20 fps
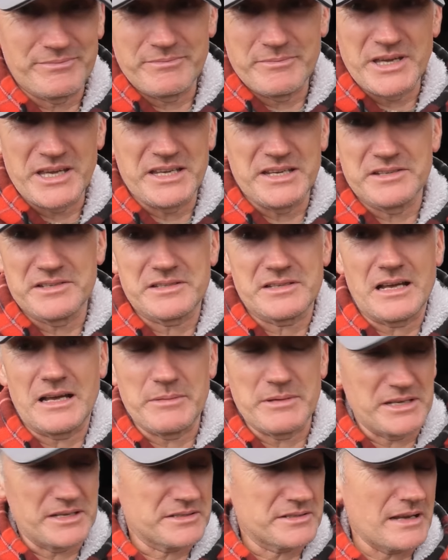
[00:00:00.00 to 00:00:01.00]
means. I
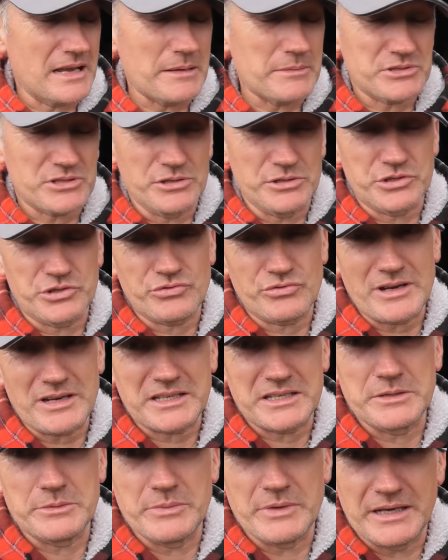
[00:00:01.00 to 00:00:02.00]
mean, it's an absolute
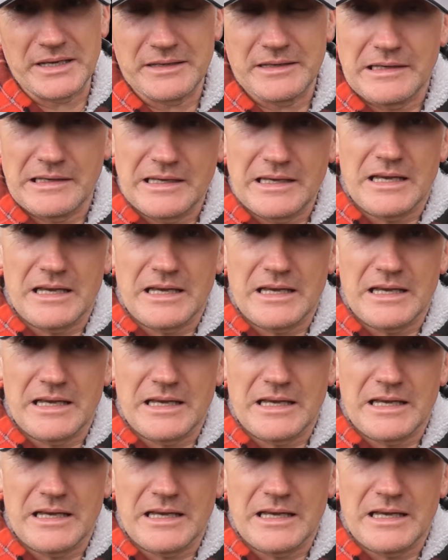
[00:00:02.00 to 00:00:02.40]
cracking weight.